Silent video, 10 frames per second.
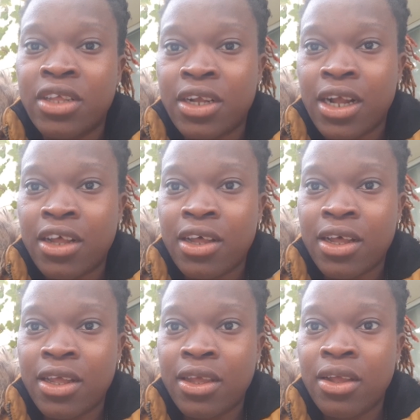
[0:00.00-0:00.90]
there,
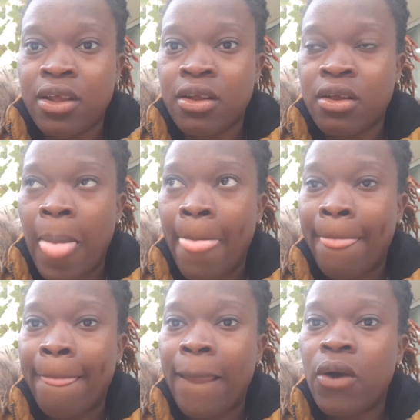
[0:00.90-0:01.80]
I
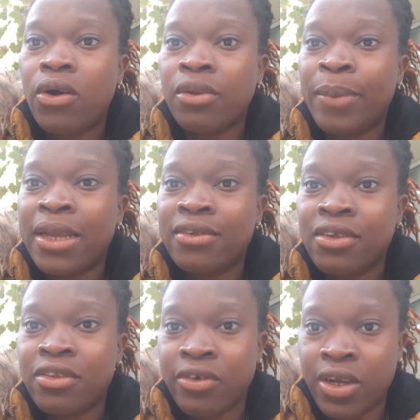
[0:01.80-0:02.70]
called my
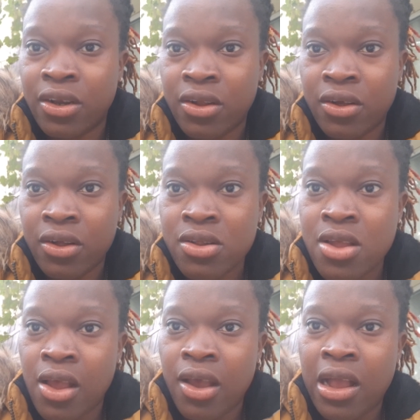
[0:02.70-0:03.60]
sister-in-law
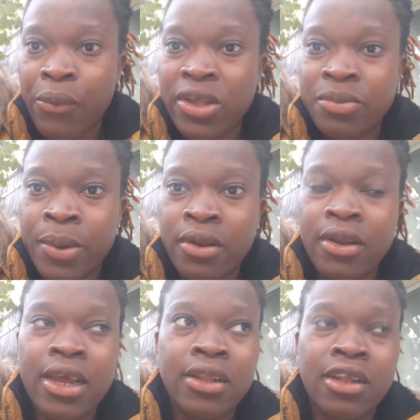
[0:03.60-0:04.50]
and we spent the
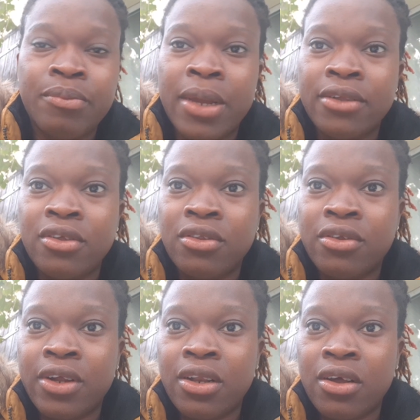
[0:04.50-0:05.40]
night at my
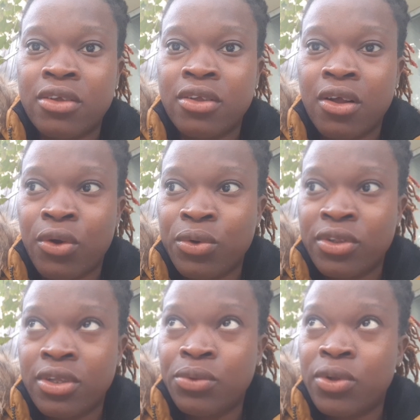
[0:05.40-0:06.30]
sister-in-law's house.
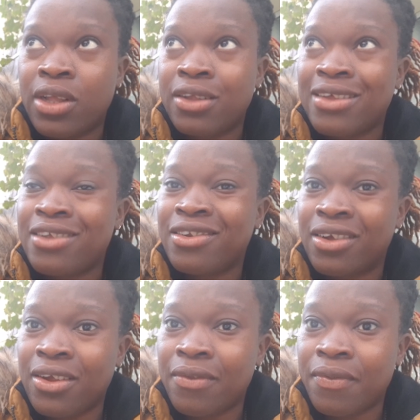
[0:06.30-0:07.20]
It was a
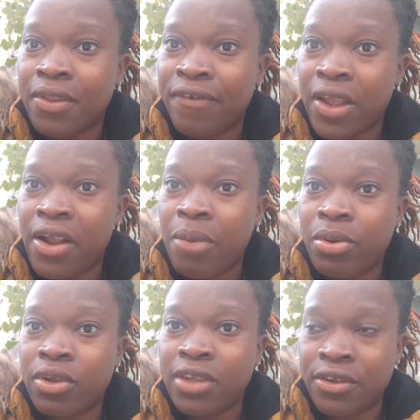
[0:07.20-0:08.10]
Saturday. The fire
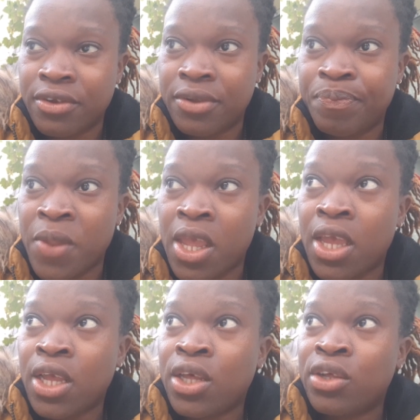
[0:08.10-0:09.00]
happened on Saturday.
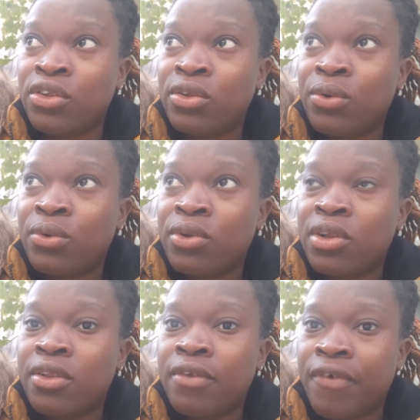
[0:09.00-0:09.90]
So
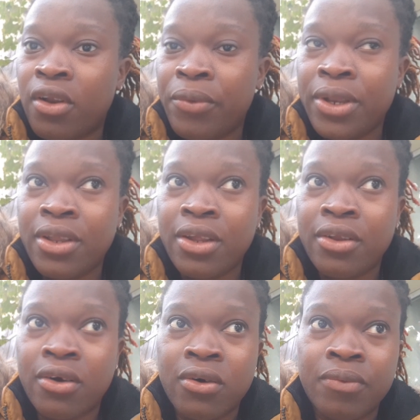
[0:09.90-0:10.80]
the following day
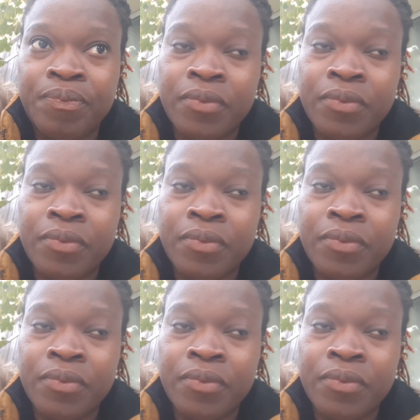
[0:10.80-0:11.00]
now,